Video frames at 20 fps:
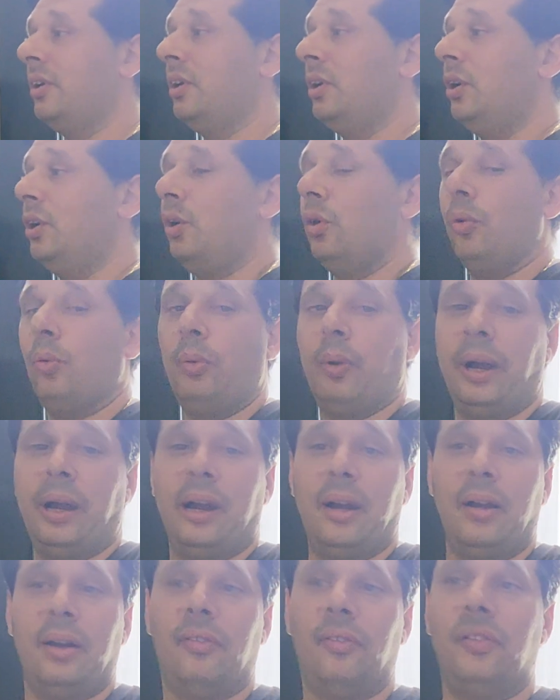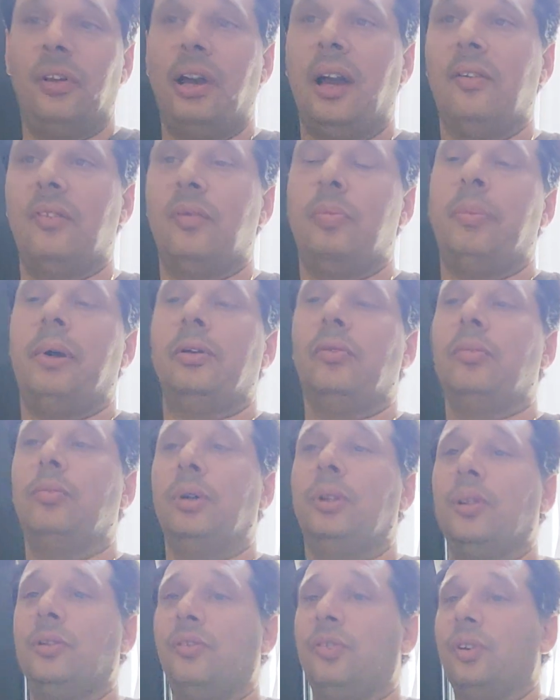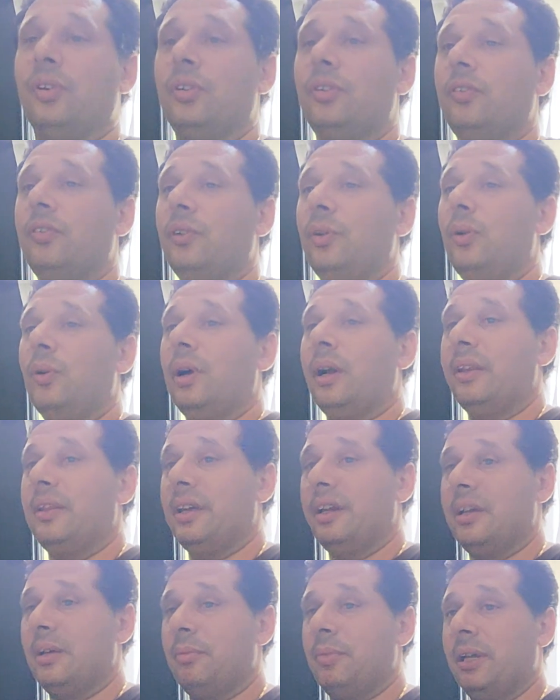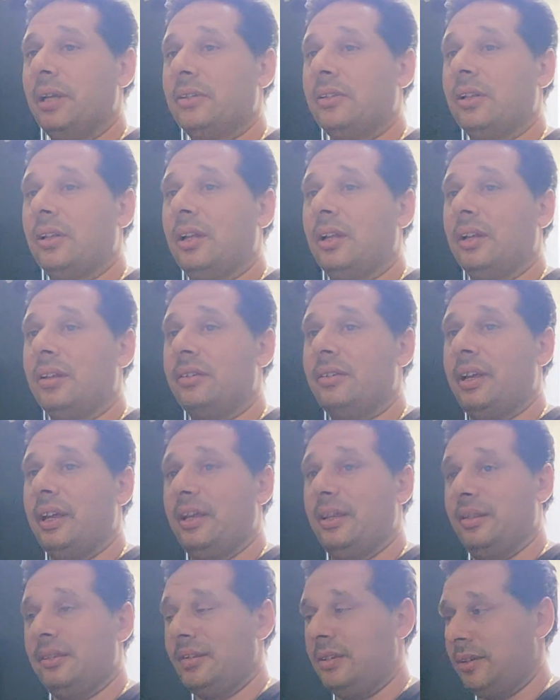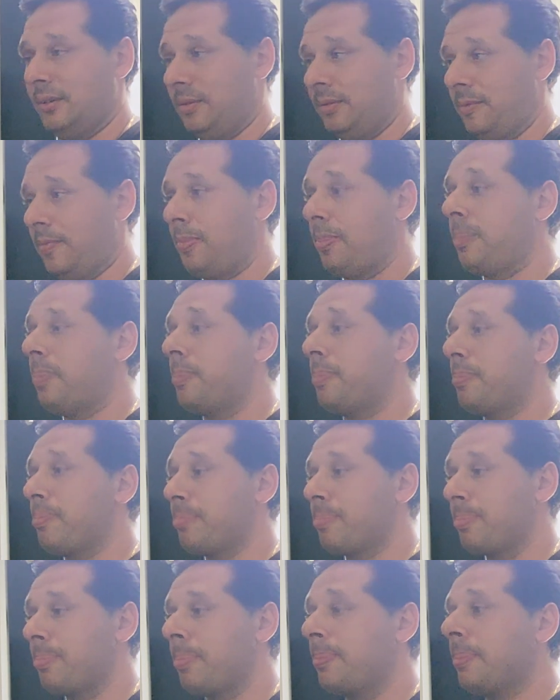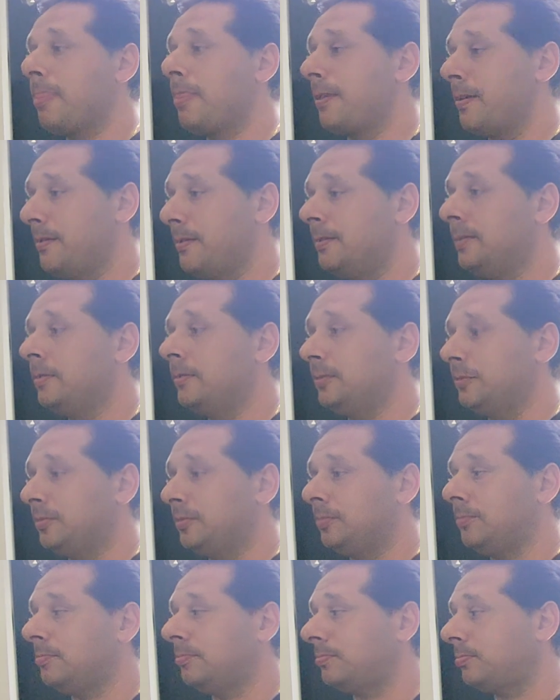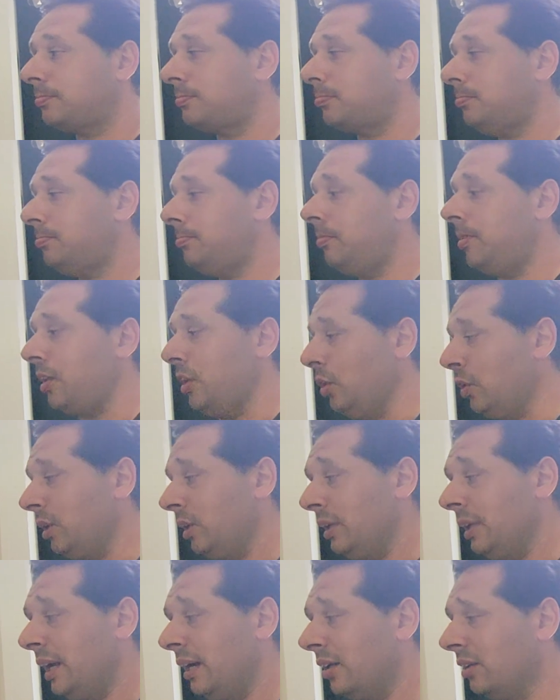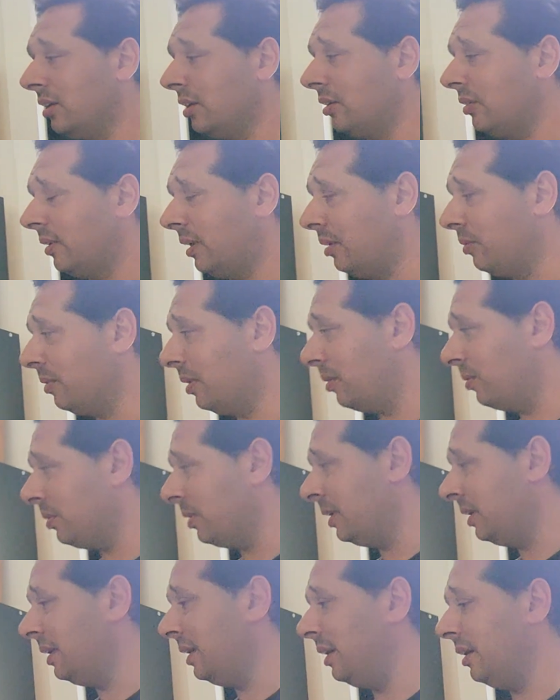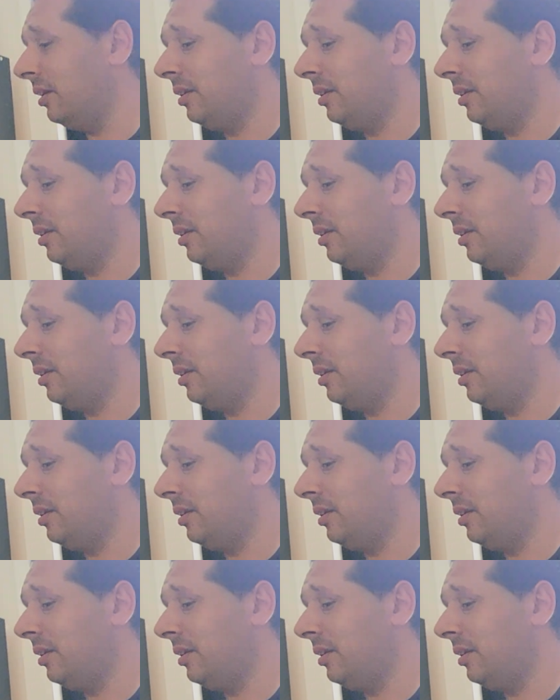Where if you have a bedroom on the first floor, I think it makes a lot of sense. Yeah, I agree. Yeah. Oh, yeah. You can take a look around while we're in here.